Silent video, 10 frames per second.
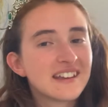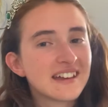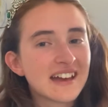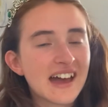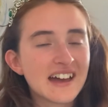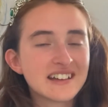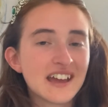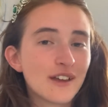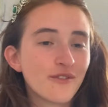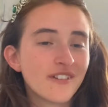it had
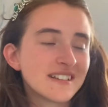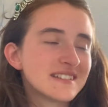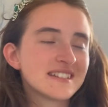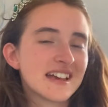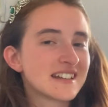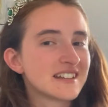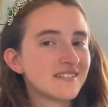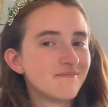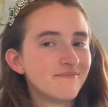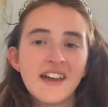a fun
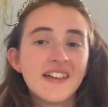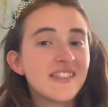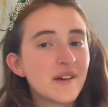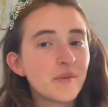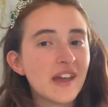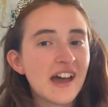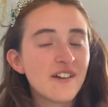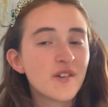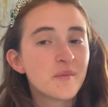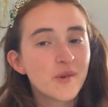setting. Then we
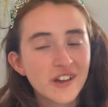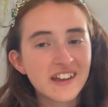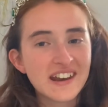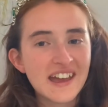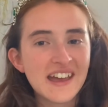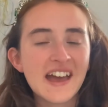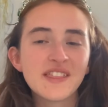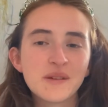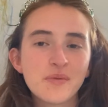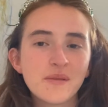have Moikane,
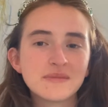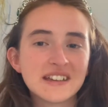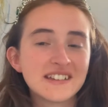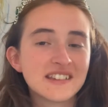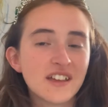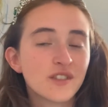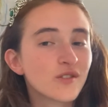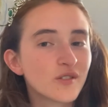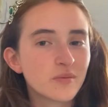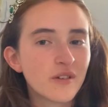and the prompt is a
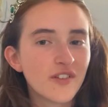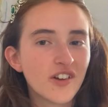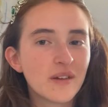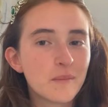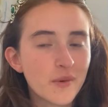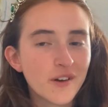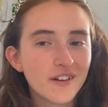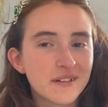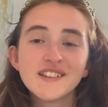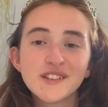thought-provoking
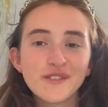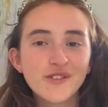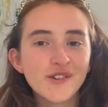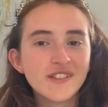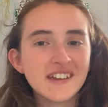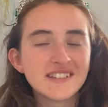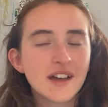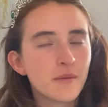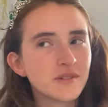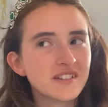book. So for this
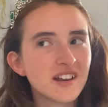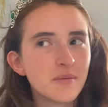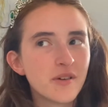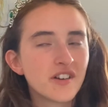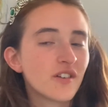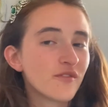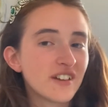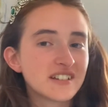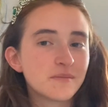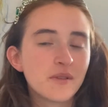I was going to put a
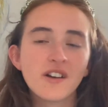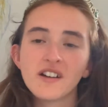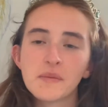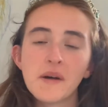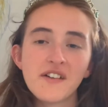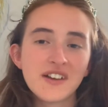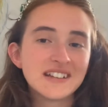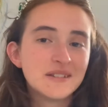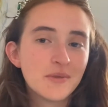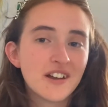non-fiction book, but I've
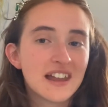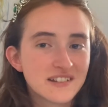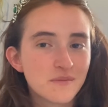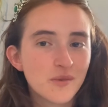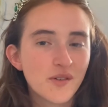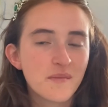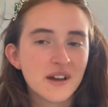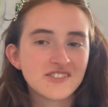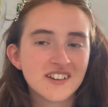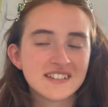actually put Legendborn
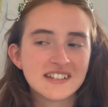by Tracy